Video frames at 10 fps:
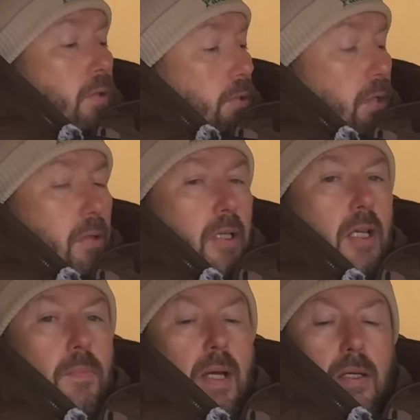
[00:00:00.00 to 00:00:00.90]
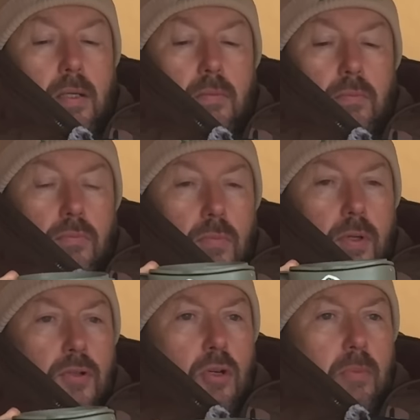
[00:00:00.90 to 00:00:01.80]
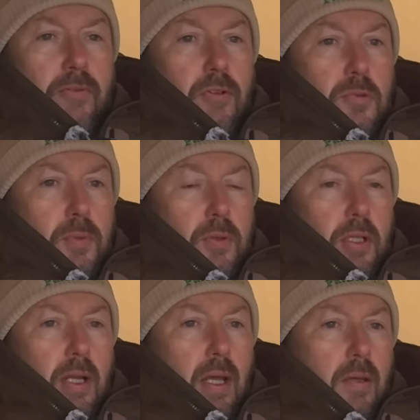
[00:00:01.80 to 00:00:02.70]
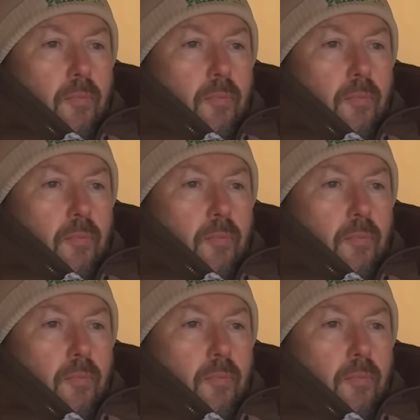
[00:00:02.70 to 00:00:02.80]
So I'm going to kick back, enjoy my first brew of the day,